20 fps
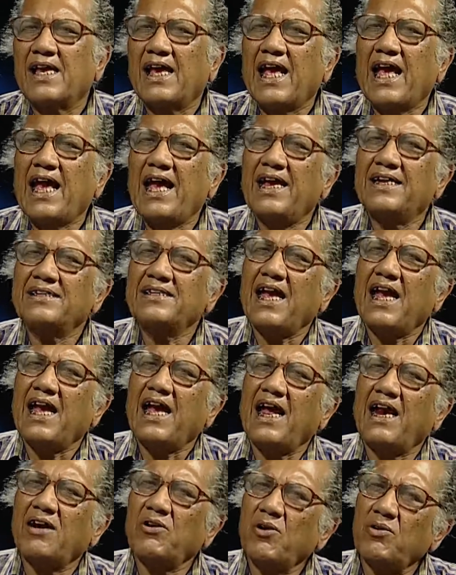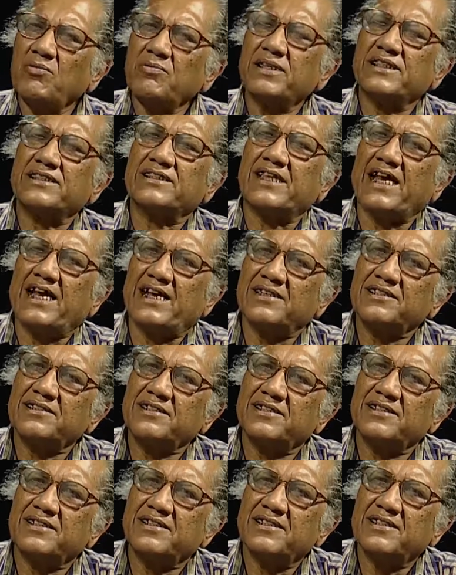and along with
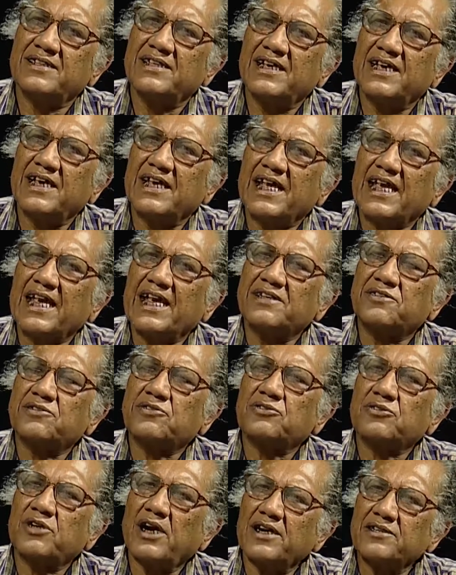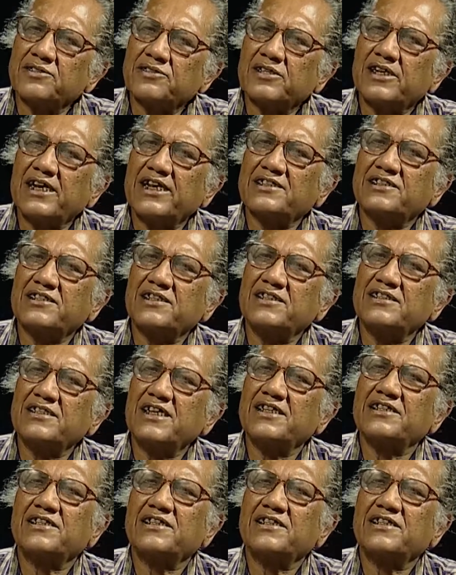that, a translation in